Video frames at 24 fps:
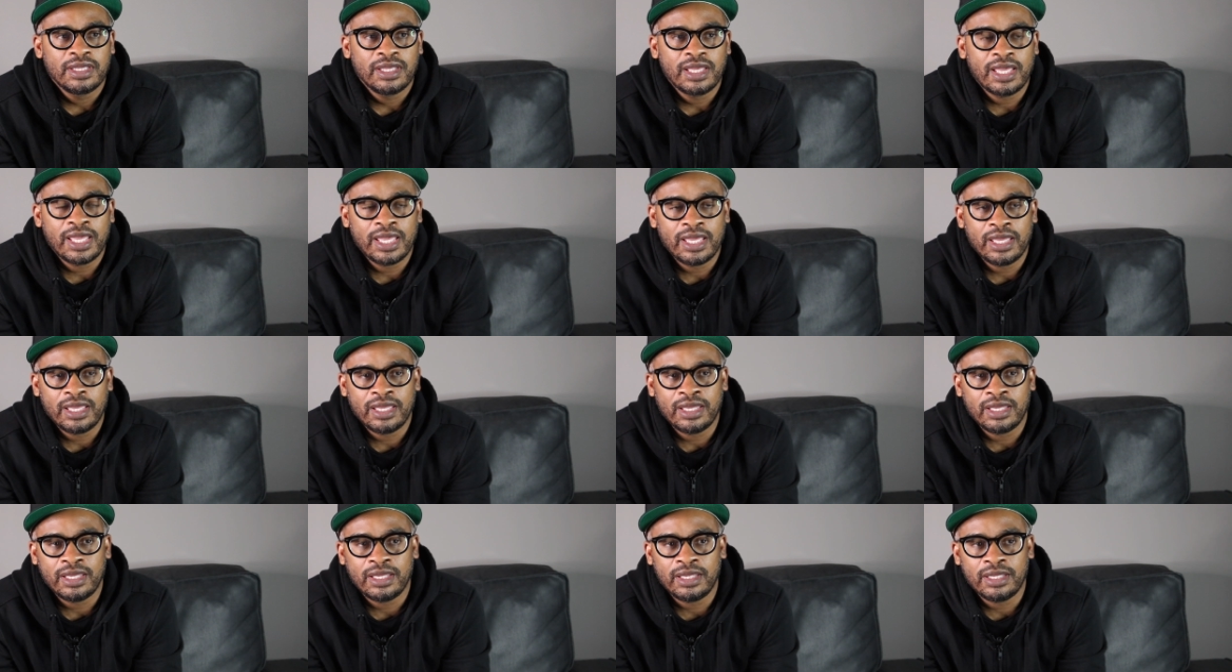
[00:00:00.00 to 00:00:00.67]

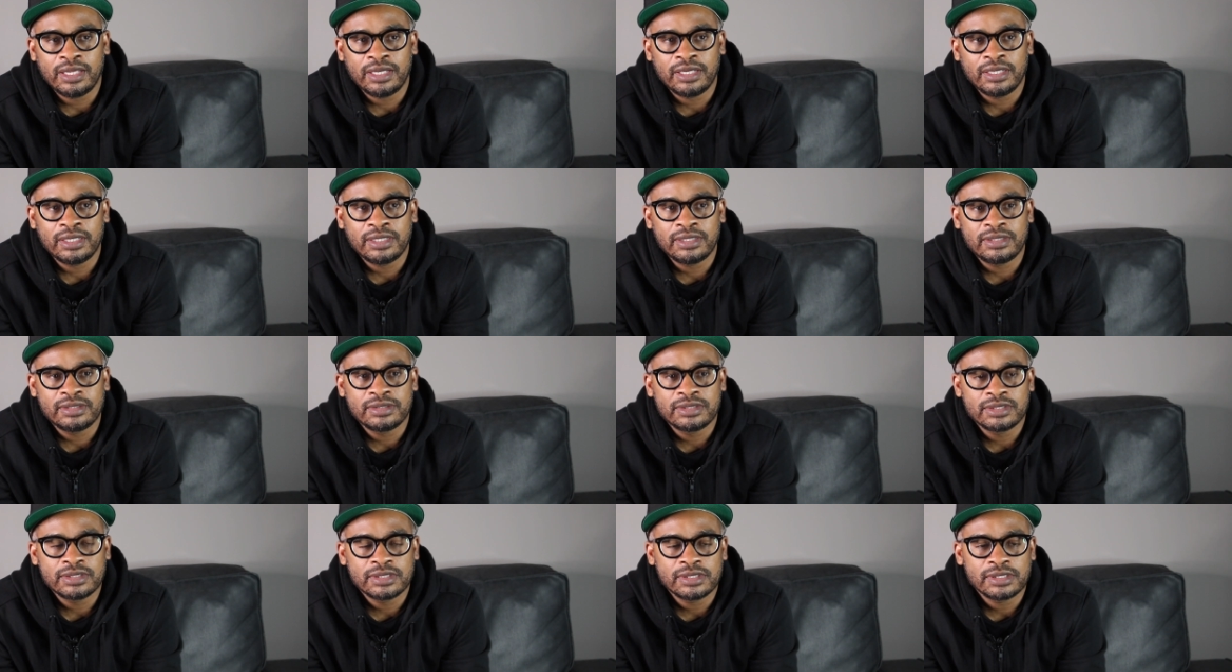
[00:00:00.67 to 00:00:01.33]

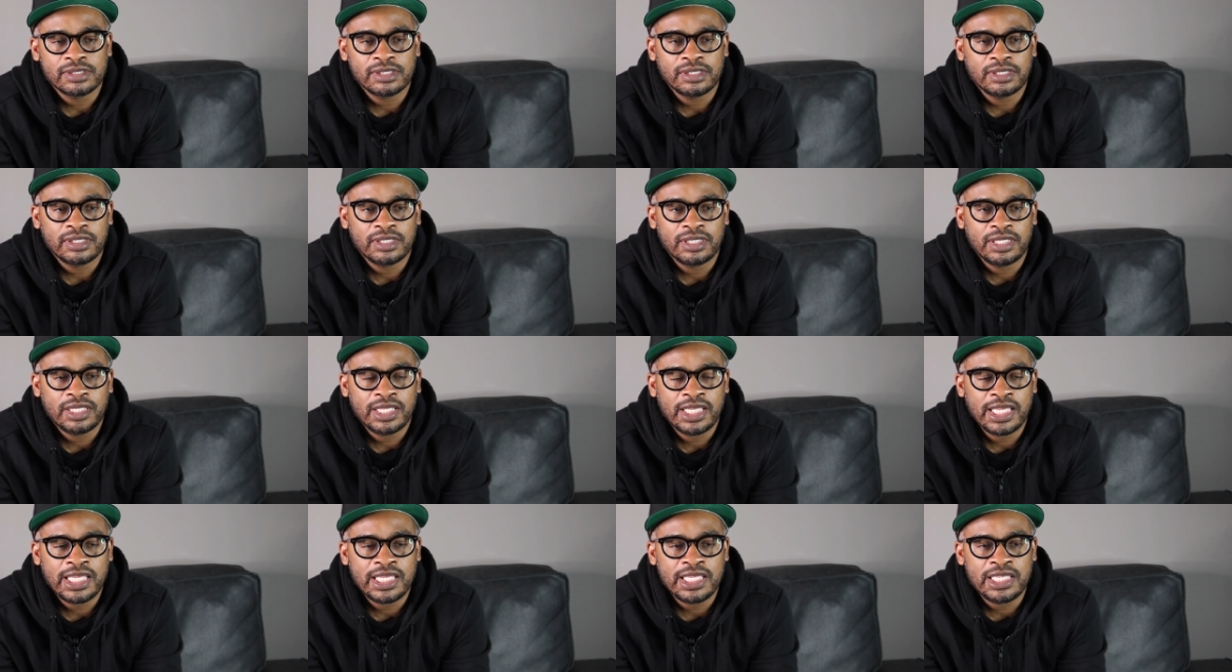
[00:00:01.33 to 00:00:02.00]
and
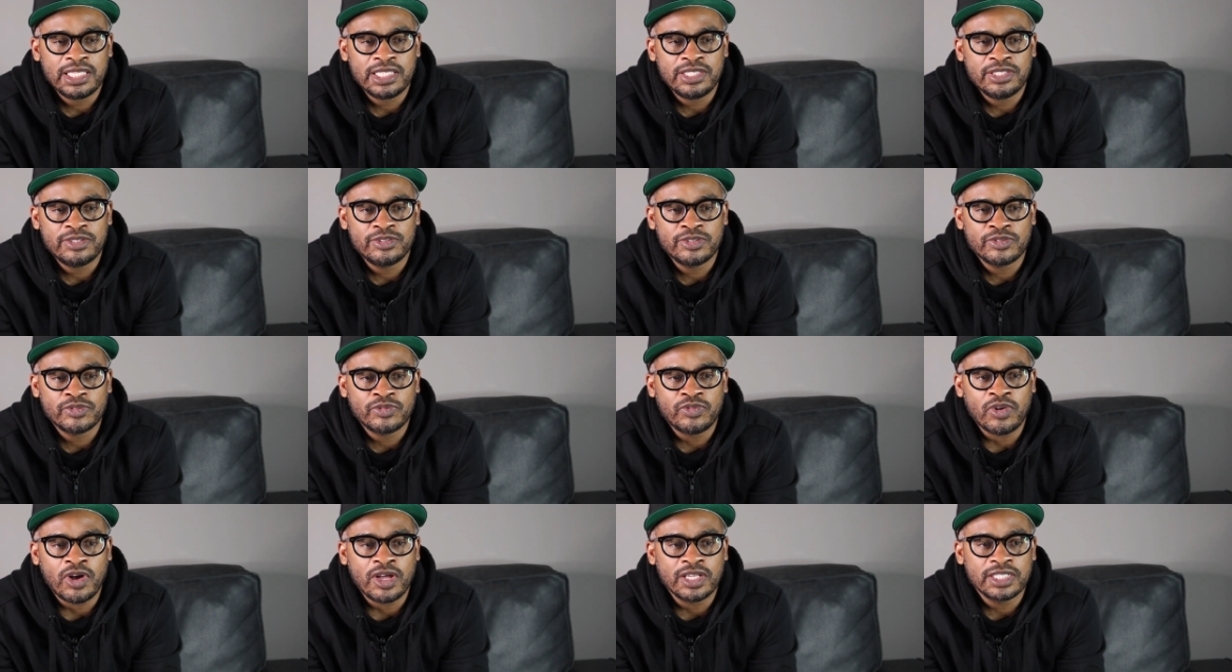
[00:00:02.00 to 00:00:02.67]
he's
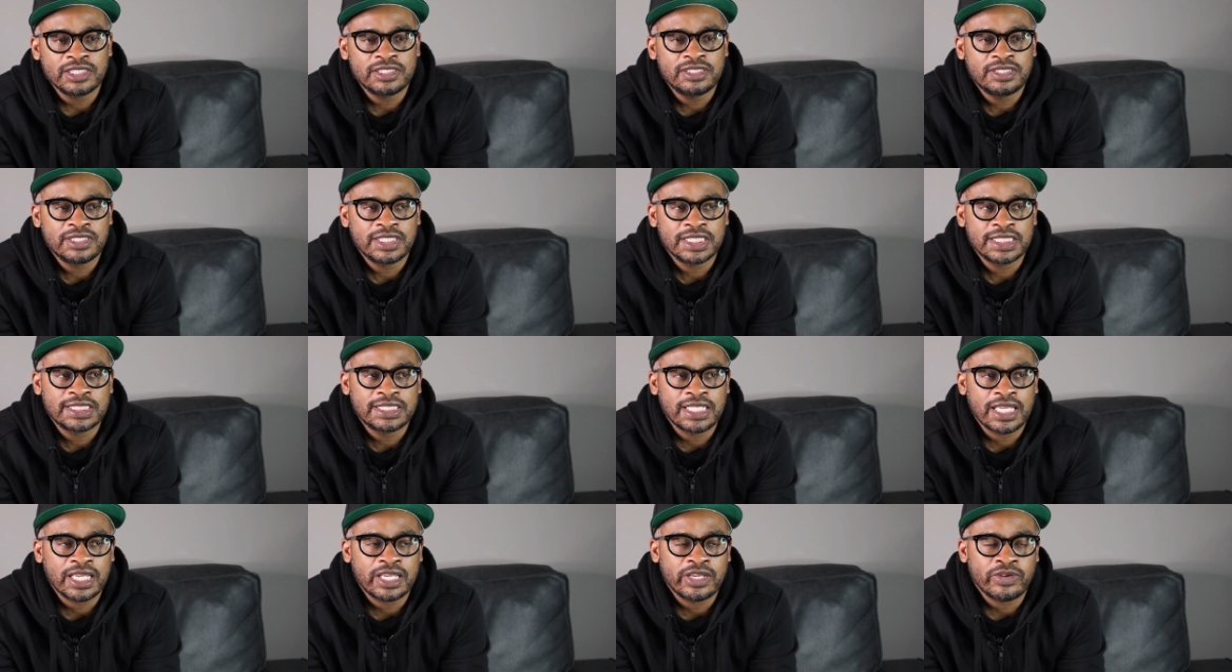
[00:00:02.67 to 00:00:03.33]
fallen to the
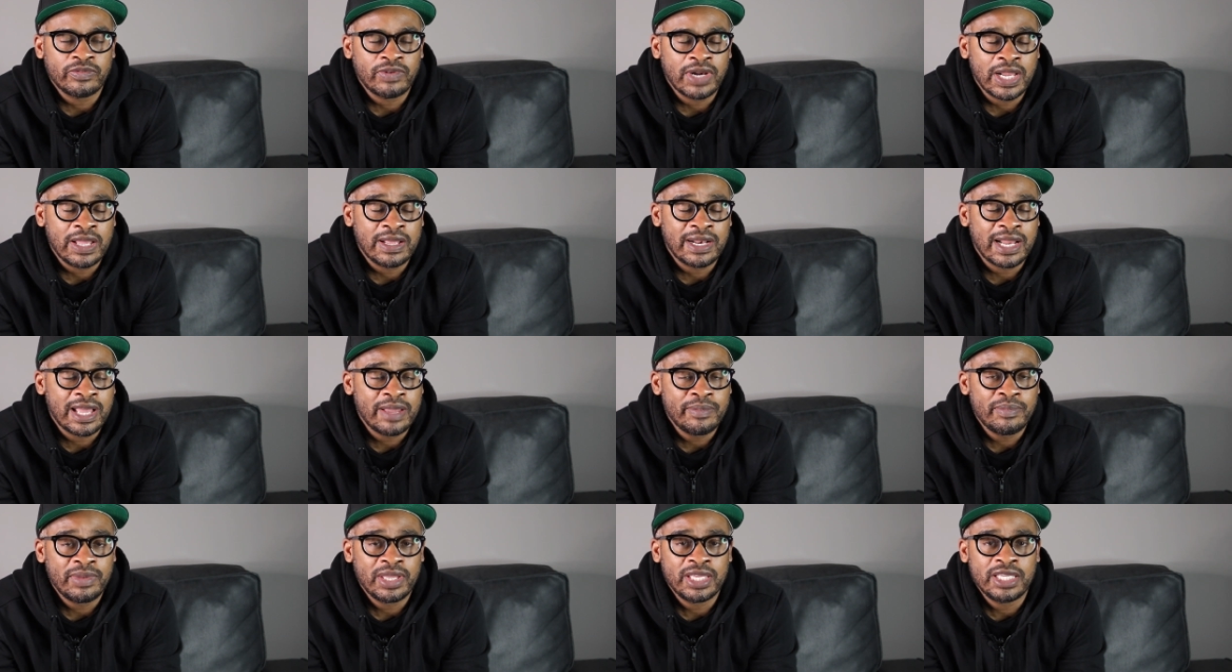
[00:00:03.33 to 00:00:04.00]
second round,
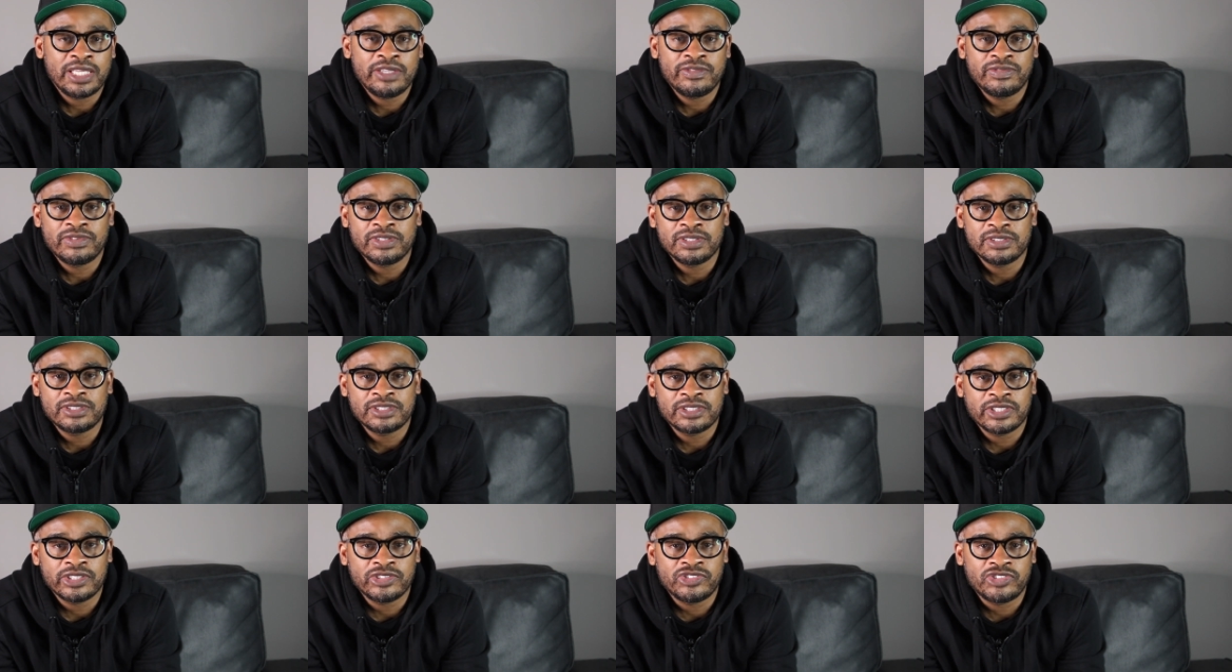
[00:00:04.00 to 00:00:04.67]
I may even
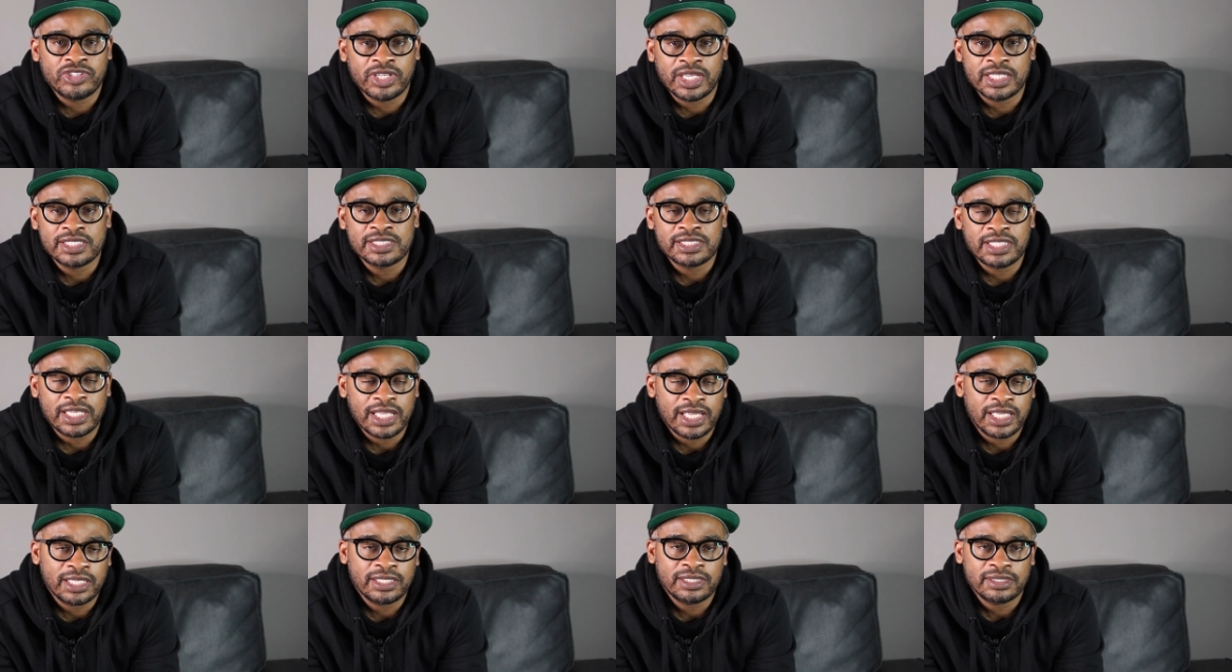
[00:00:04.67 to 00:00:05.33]
suggest,
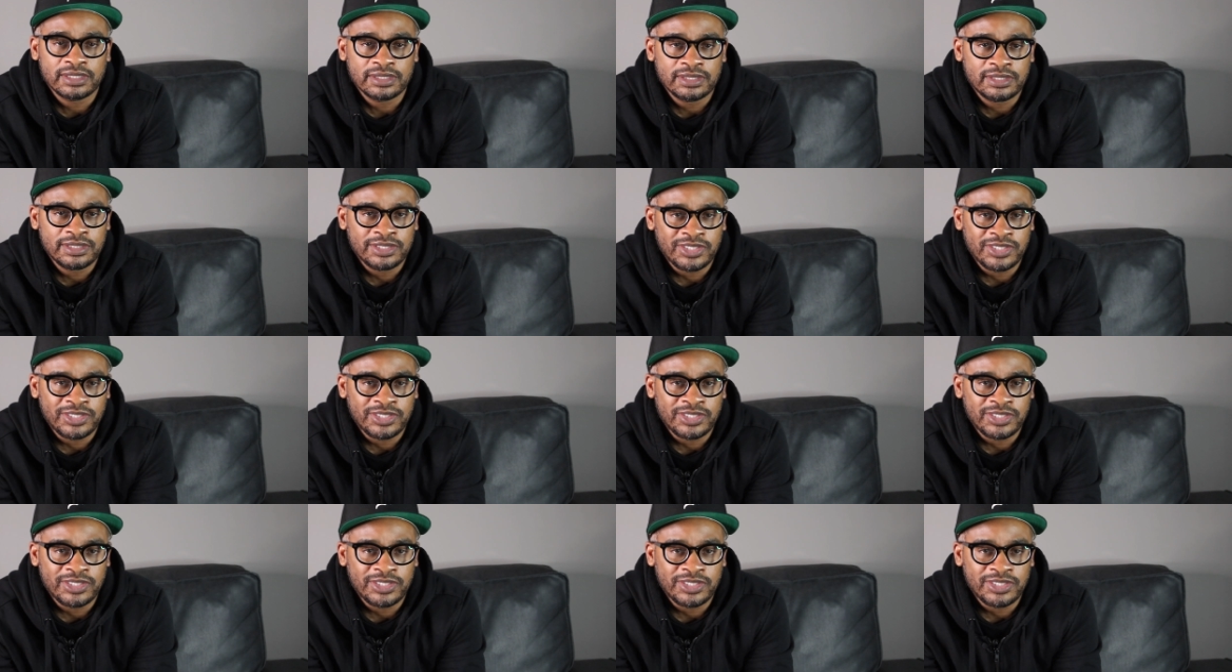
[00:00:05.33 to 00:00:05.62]
like,